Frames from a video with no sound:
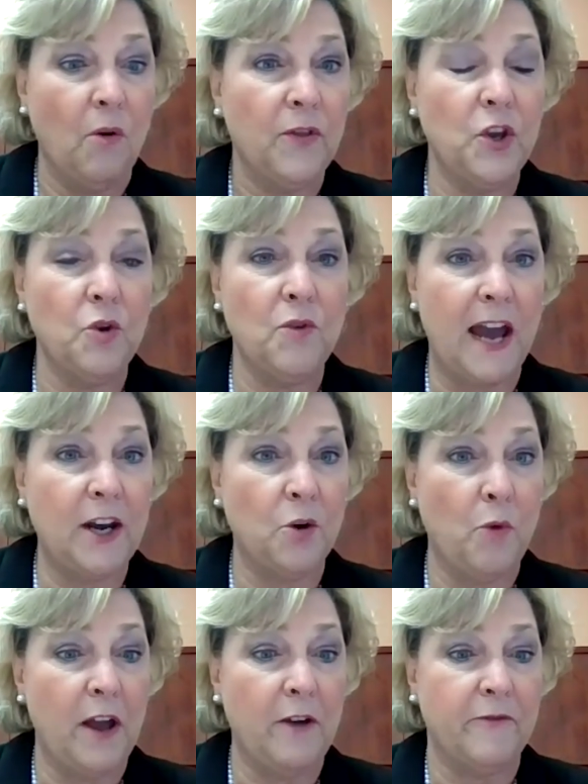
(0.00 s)
United
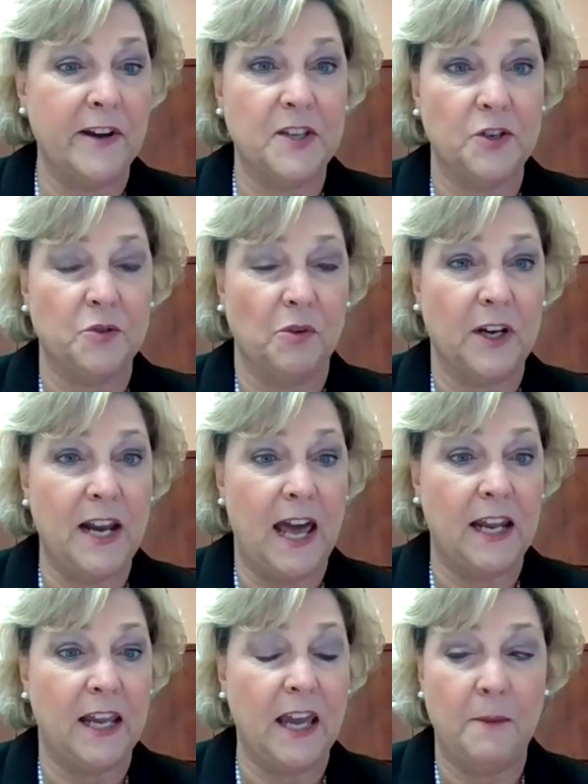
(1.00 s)
Way of West Central
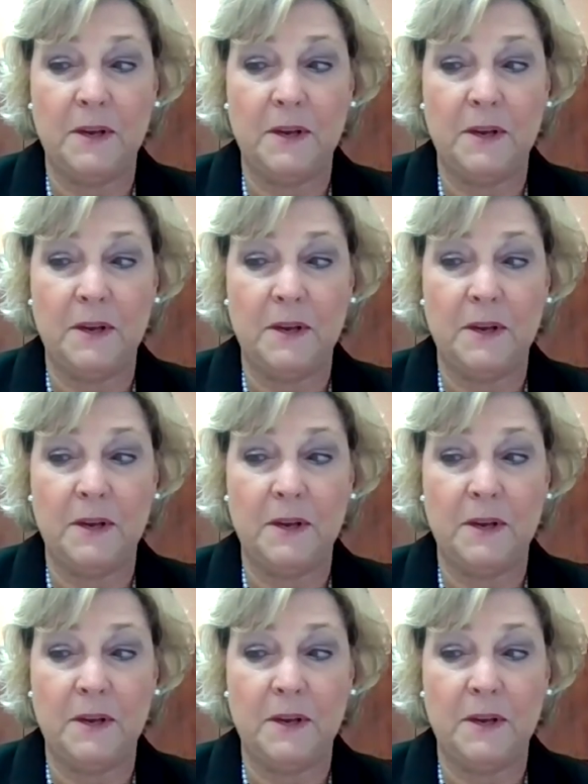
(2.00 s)
Connecticut.